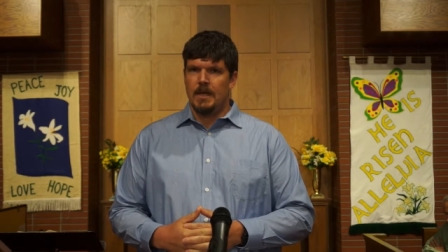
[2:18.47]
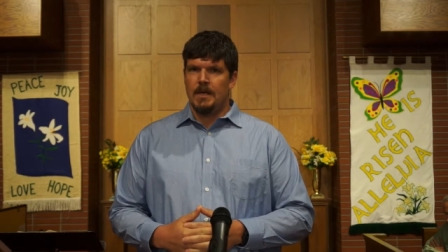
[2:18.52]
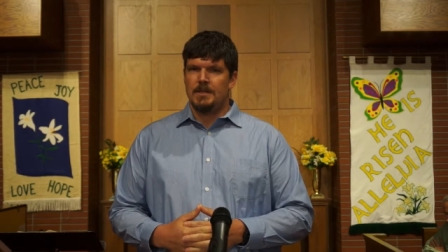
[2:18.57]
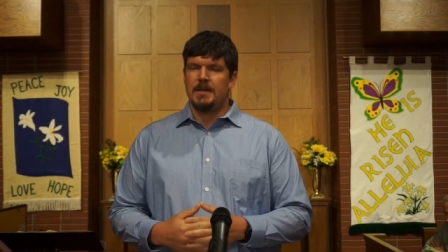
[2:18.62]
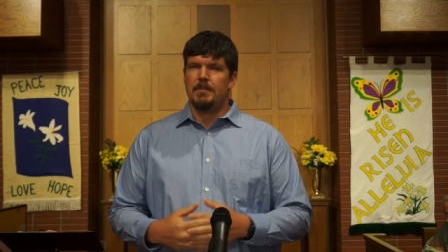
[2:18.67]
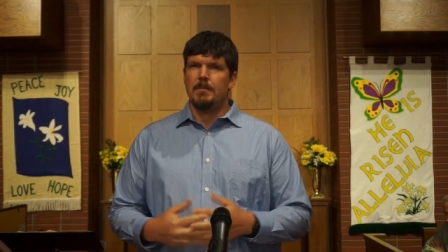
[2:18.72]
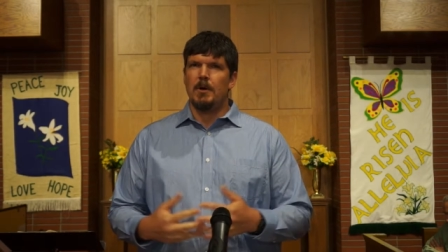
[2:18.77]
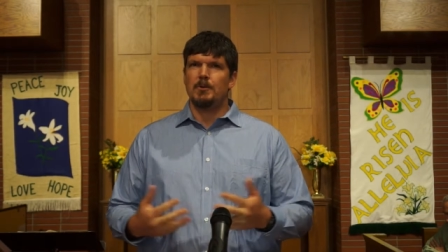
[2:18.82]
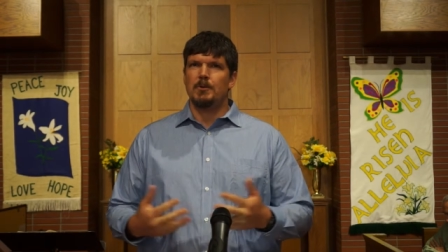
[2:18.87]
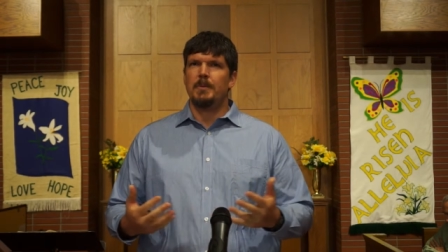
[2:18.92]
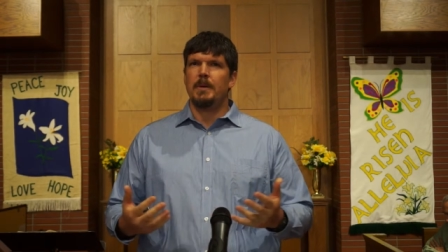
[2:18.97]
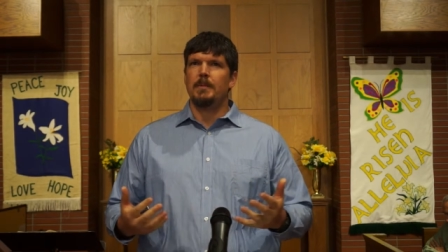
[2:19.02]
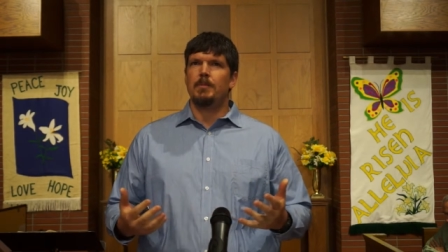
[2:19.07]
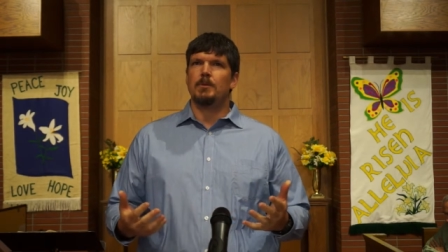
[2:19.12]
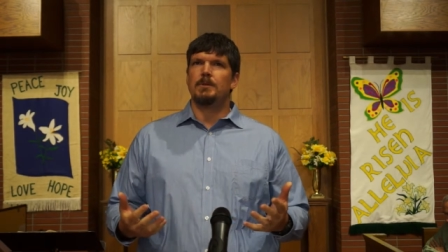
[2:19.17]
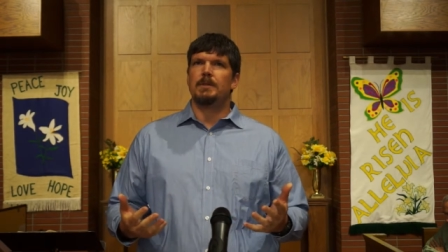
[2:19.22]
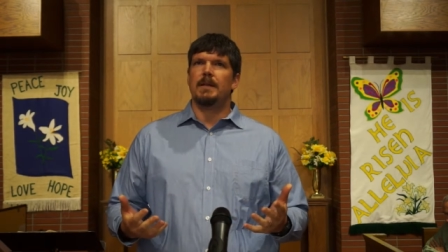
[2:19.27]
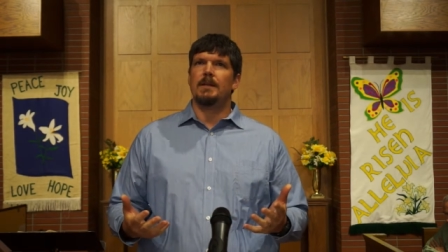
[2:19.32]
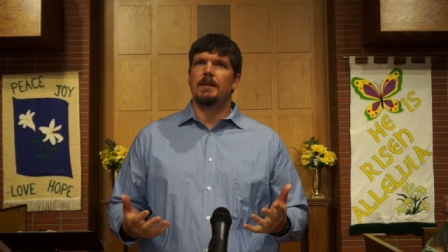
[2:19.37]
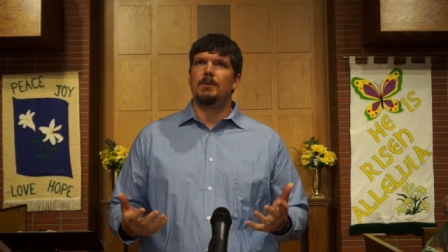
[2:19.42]
See, most
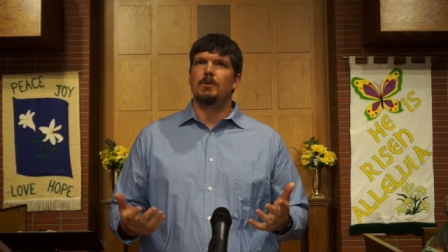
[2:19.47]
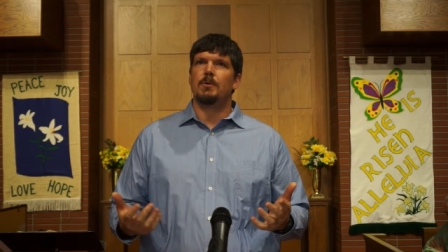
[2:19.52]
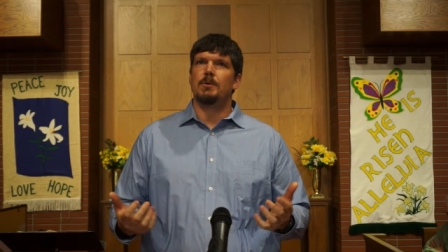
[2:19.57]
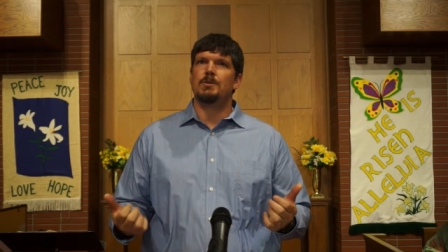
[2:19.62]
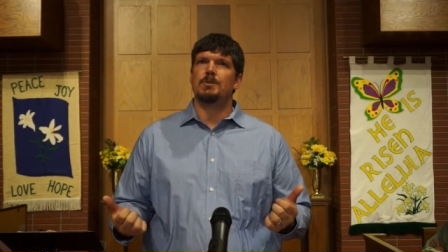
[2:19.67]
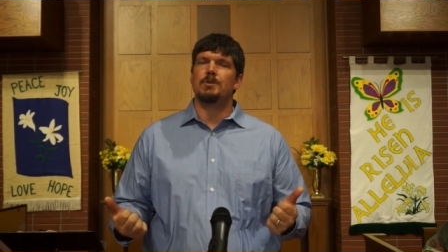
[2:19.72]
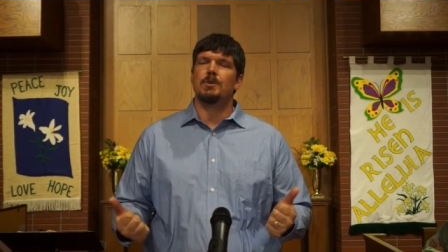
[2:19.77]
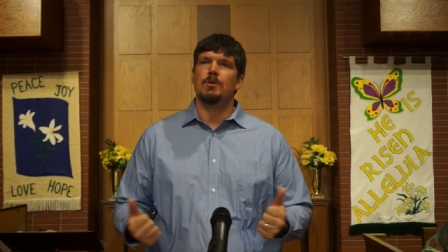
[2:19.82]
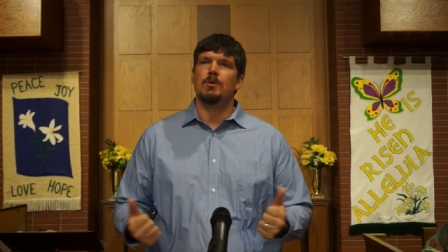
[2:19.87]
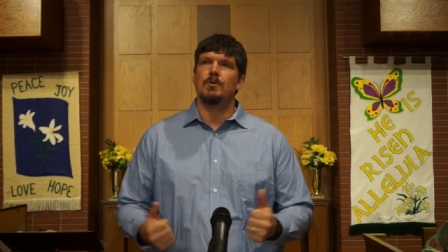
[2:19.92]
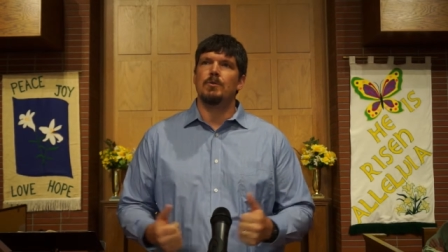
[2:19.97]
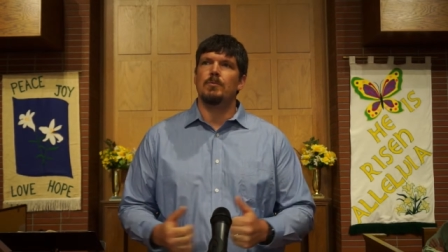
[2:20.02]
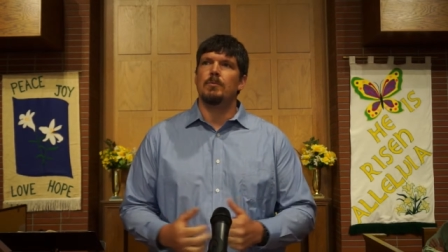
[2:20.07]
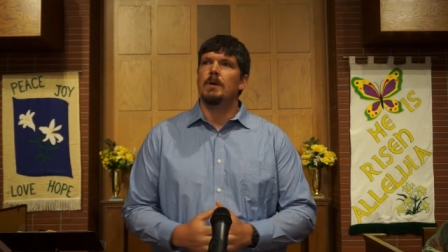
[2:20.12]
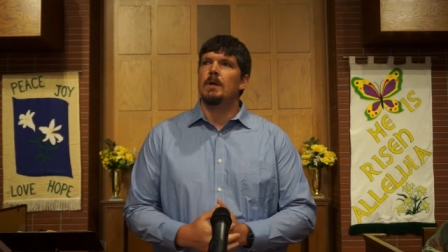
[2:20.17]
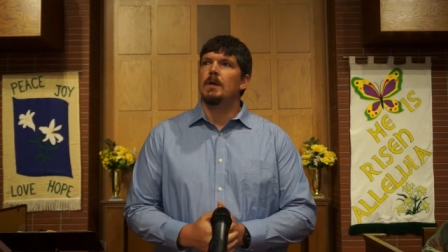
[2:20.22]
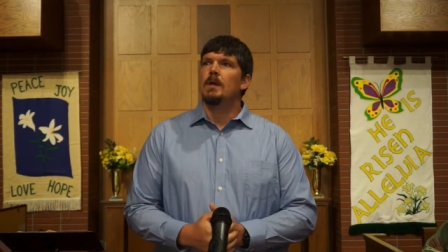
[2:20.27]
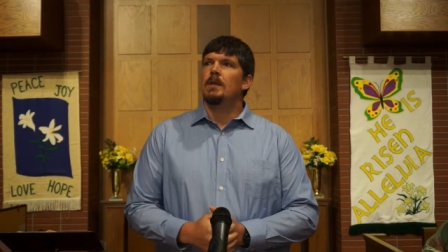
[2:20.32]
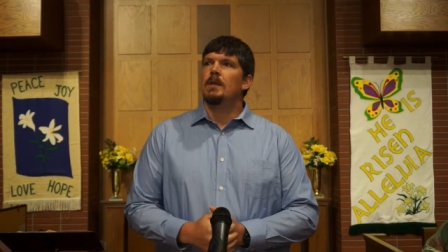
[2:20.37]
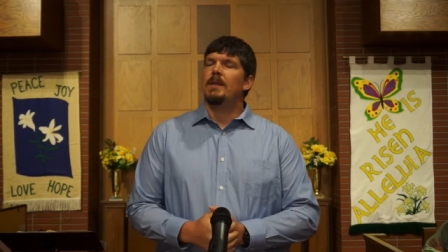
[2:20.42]
people tend to assume
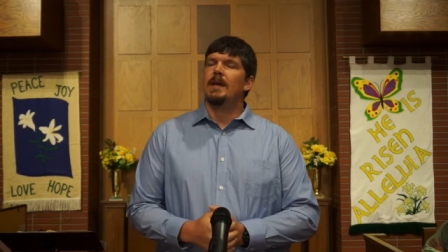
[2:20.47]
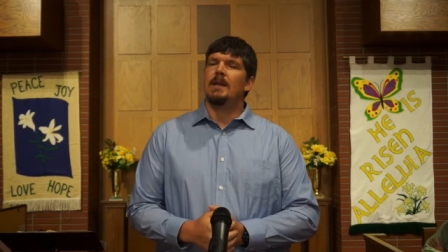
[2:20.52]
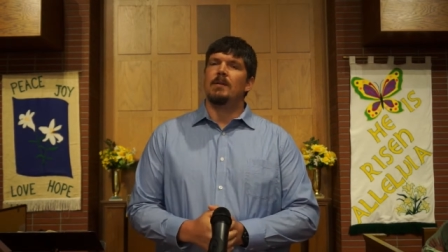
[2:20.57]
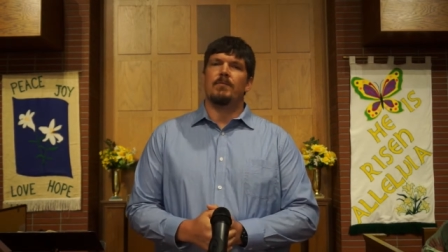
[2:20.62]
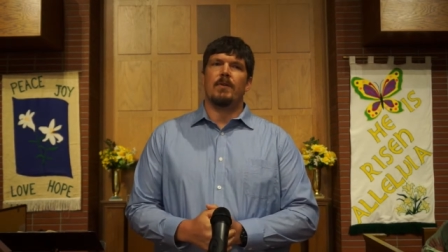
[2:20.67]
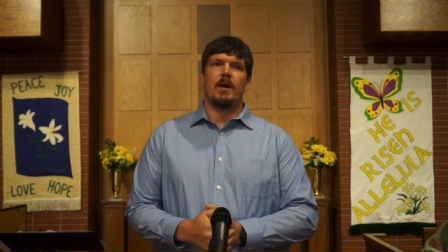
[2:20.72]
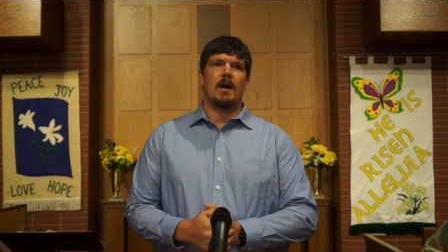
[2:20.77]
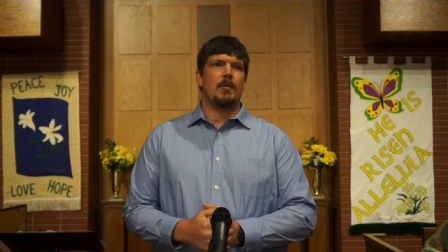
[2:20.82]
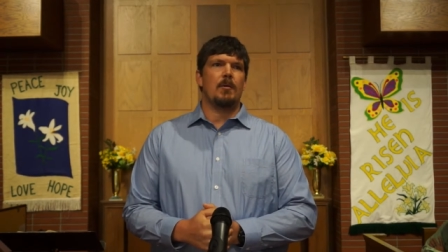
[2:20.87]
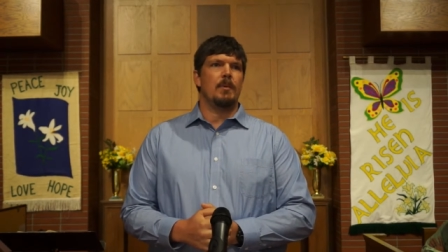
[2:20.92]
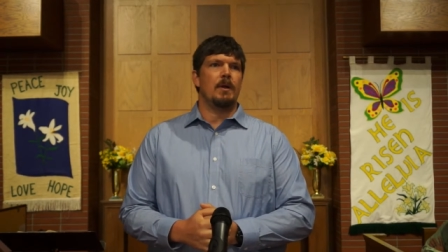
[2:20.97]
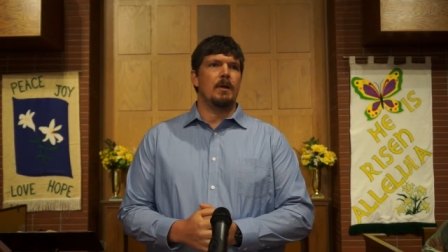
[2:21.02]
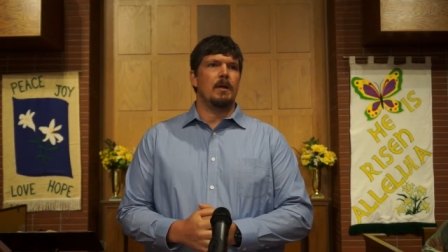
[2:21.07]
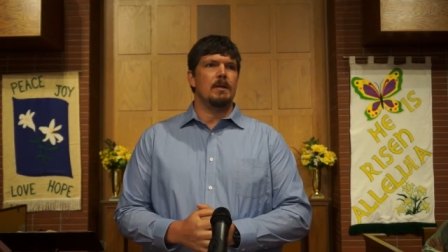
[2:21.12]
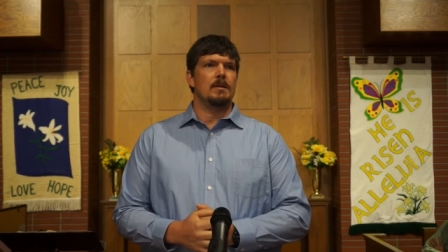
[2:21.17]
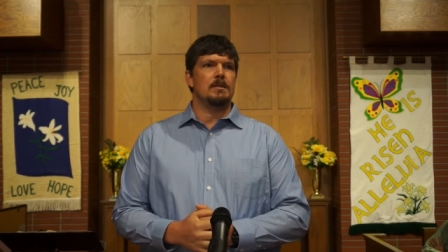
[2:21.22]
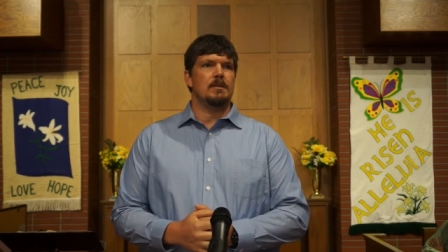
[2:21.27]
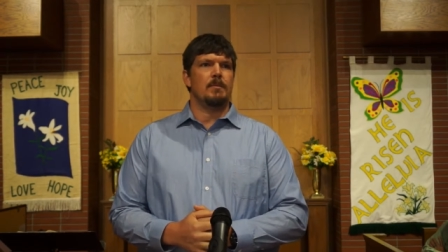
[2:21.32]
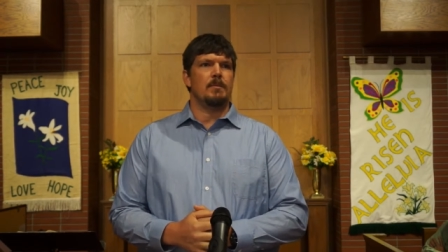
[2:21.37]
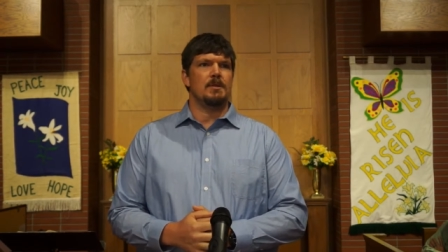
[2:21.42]
that
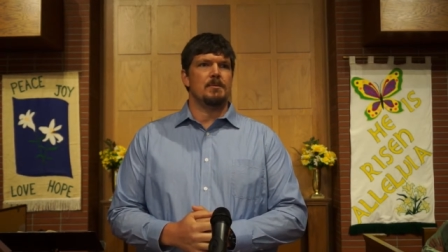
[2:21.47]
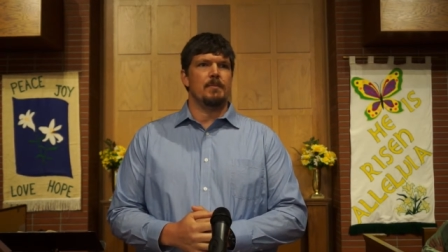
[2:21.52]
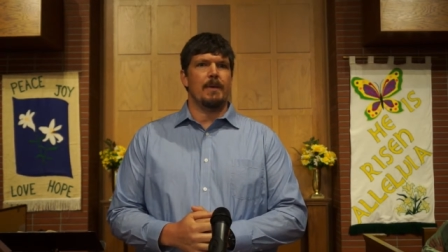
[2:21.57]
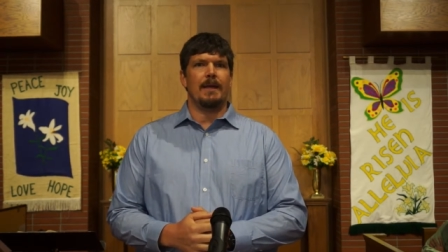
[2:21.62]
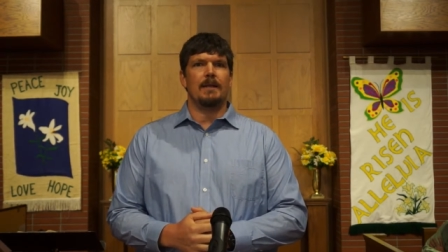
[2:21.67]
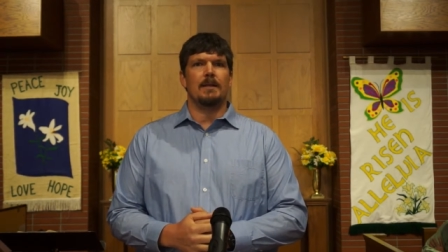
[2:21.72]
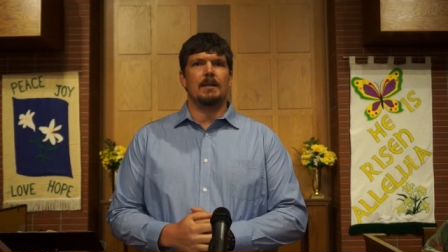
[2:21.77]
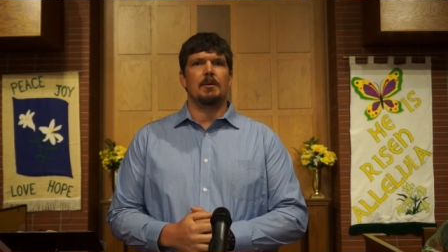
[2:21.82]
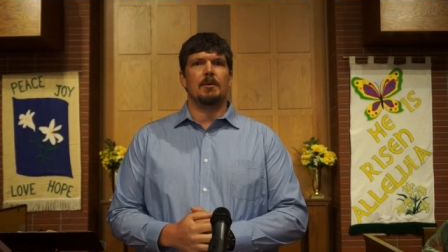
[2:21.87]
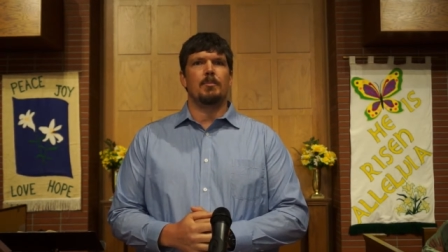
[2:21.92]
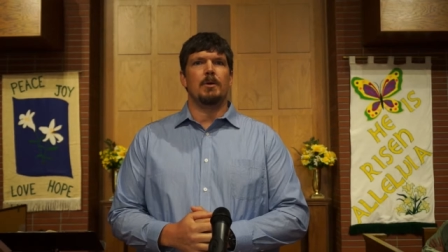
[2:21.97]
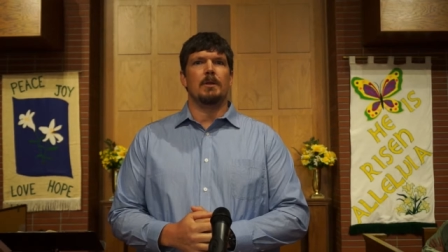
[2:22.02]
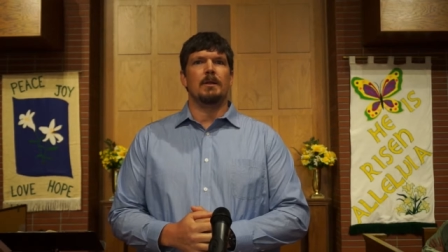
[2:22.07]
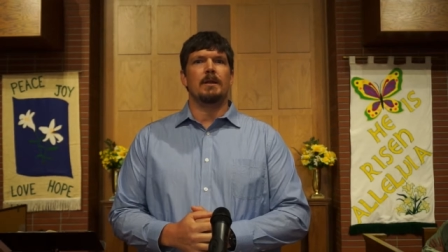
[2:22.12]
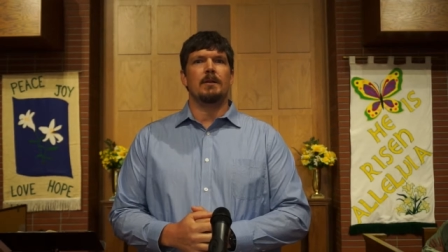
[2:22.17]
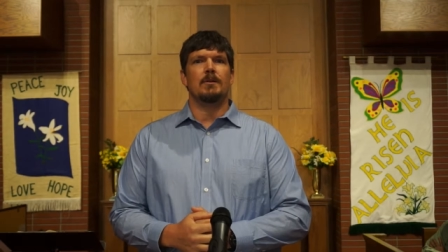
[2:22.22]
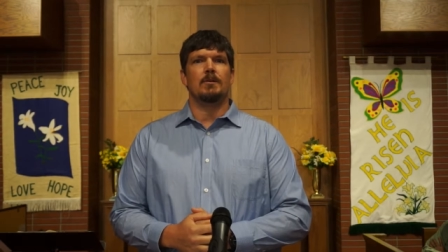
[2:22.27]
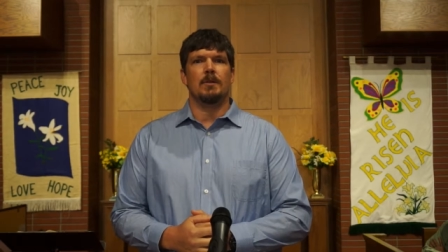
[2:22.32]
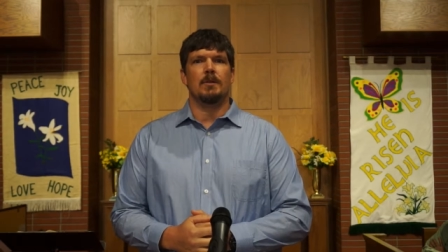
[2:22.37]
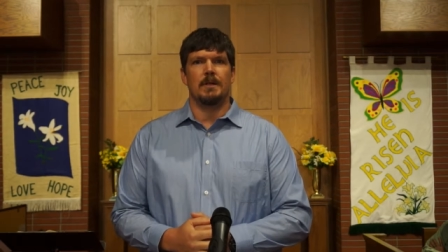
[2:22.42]
environmentalism is mainly a
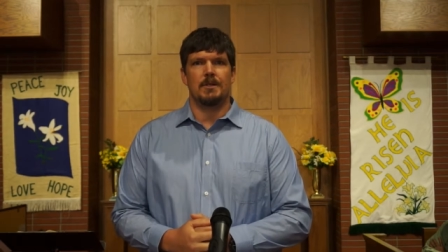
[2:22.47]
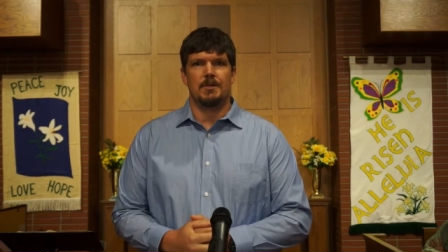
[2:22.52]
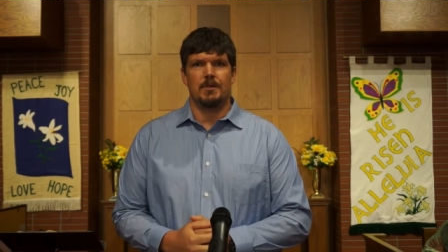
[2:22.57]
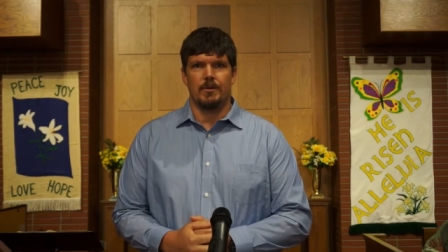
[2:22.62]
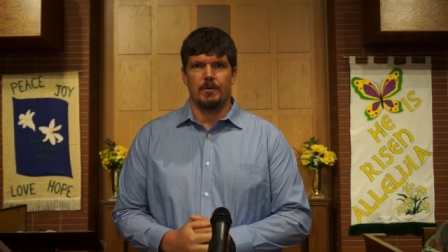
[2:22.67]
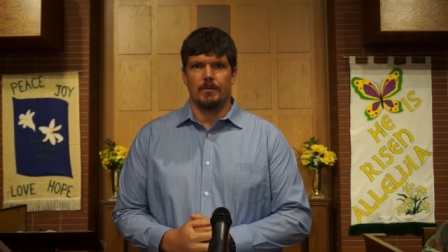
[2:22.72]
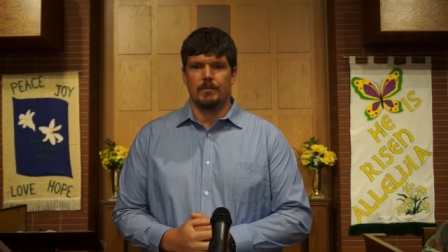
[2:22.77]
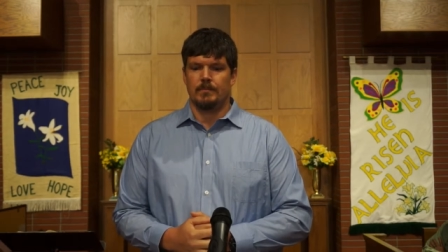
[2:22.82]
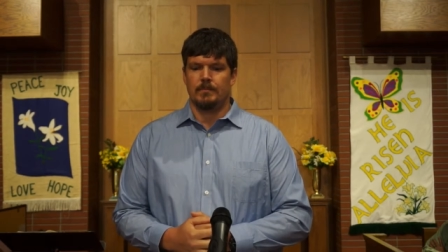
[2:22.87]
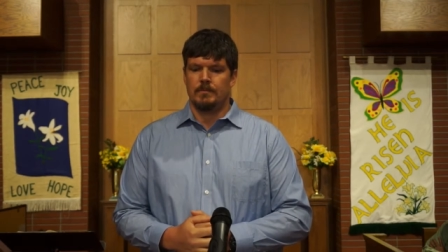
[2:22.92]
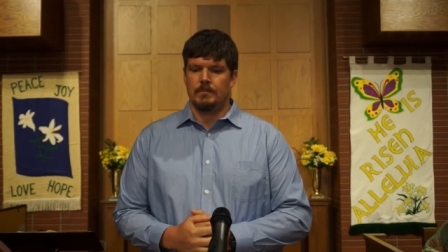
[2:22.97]
political issue.